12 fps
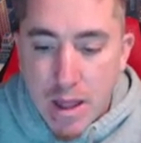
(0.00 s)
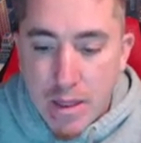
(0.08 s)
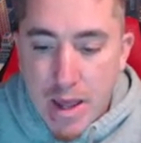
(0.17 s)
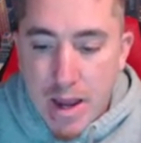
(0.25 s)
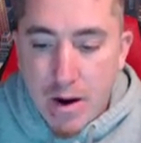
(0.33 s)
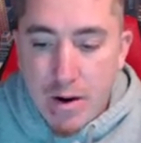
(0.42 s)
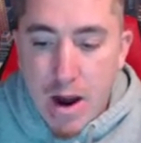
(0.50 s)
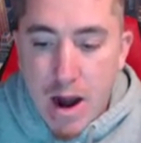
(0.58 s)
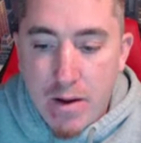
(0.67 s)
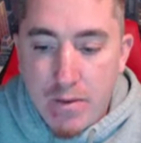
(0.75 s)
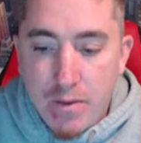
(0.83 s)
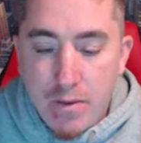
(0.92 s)
They are
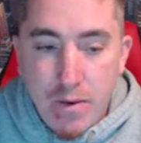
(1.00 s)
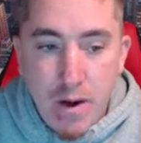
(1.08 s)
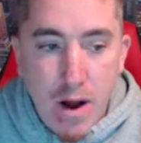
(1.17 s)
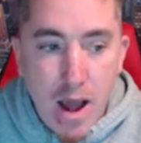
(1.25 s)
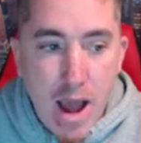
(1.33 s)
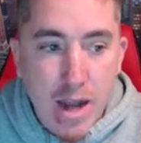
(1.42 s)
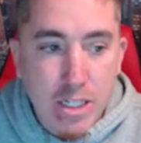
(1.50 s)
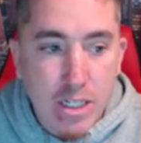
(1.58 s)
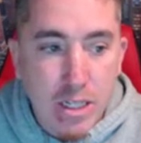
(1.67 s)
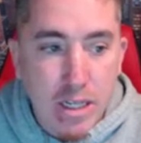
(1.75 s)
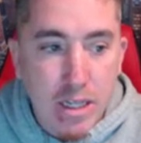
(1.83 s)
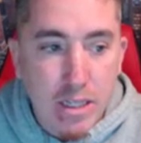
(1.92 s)
not
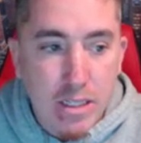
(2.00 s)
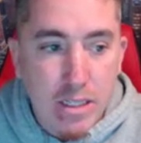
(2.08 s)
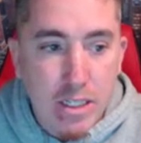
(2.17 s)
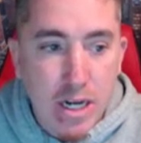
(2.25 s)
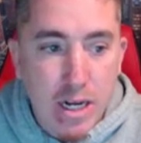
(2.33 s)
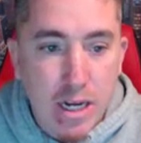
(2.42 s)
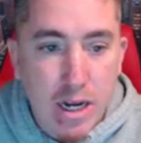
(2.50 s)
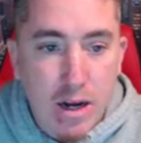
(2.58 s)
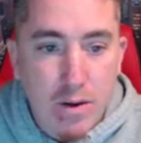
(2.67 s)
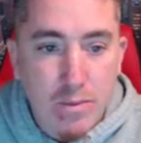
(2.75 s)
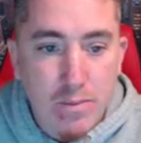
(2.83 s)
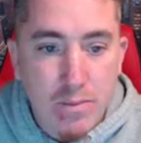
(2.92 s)
actually, let's check it
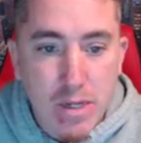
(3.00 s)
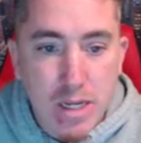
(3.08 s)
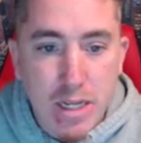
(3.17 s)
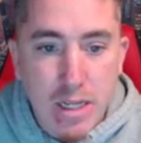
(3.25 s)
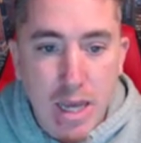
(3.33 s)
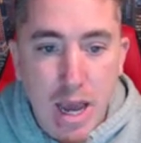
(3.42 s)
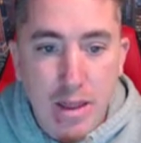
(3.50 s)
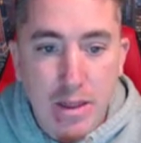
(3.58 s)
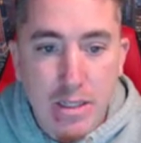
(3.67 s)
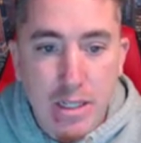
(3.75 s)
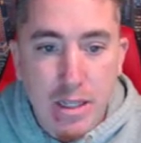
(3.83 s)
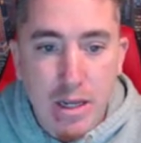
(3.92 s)
out. Yeah,
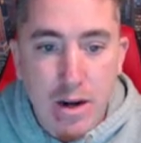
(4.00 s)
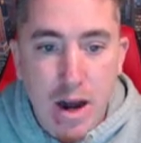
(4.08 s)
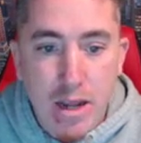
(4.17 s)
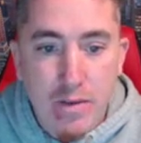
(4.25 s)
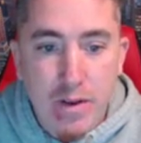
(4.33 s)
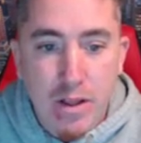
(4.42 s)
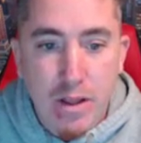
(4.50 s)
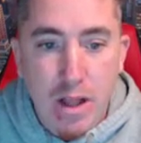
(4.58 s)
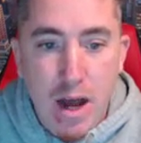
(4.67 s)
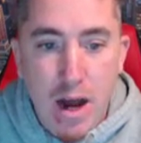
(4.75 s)
see, they're not even